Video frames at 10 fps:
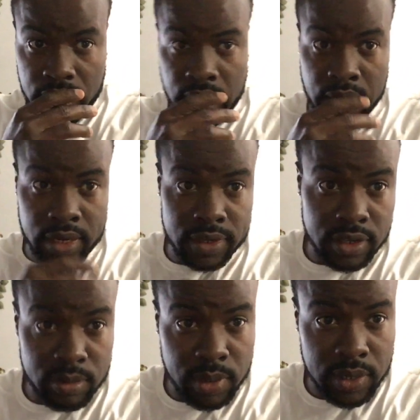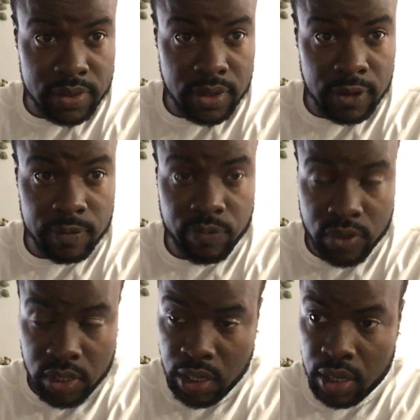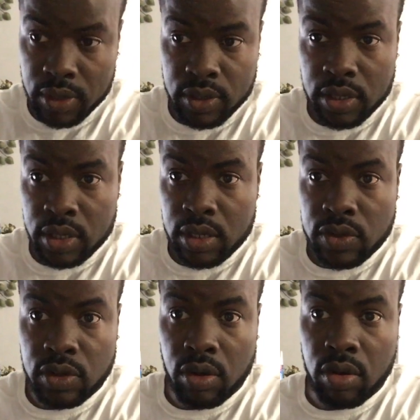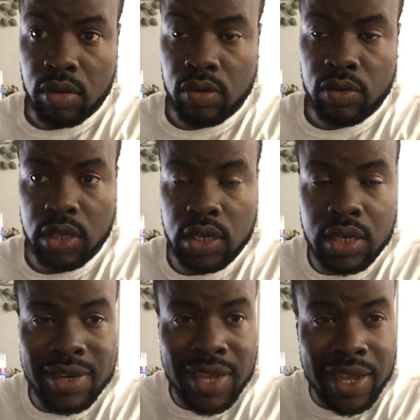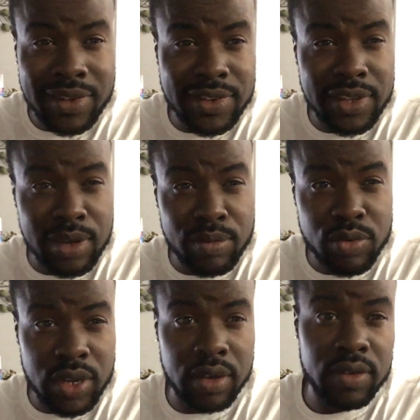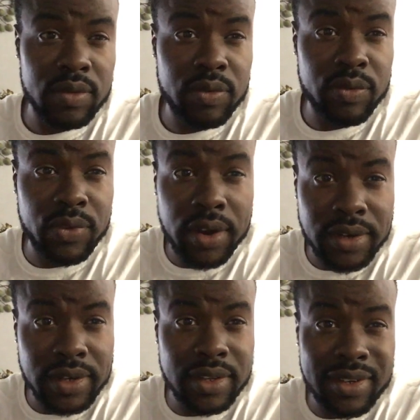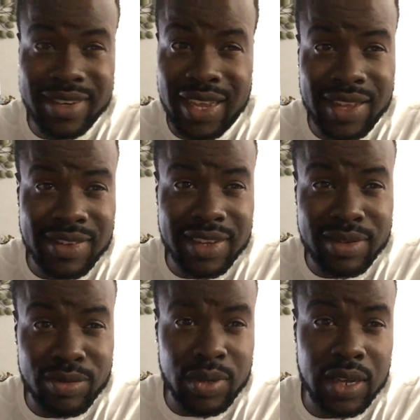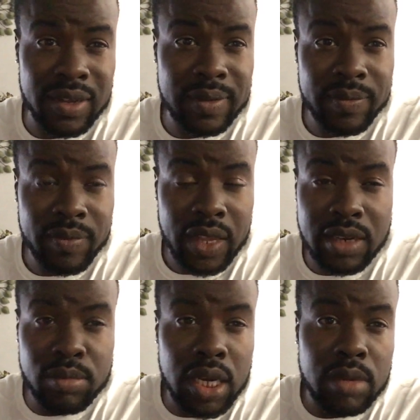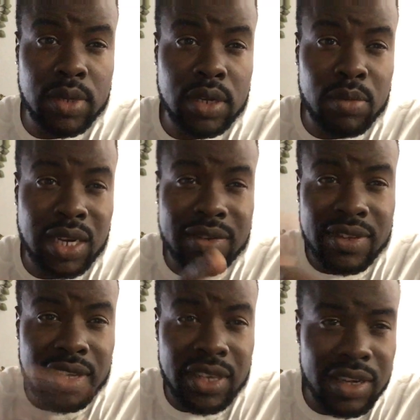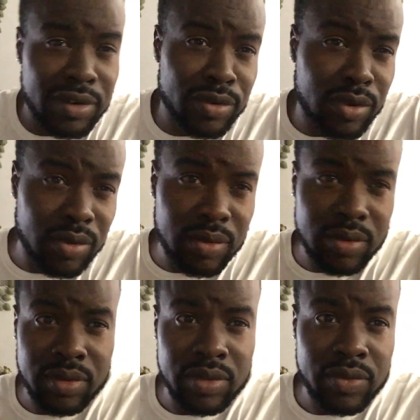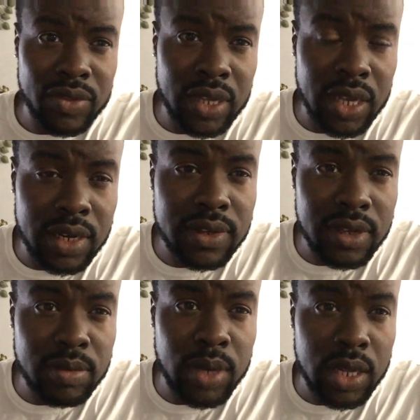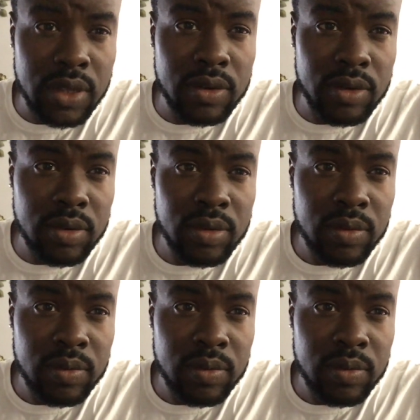Yeah, that's what I'm saying. Yeah. So it they are same way. Foreign, it they are said way. And nobody make nobody scare you. Know. You understand me I tell you no?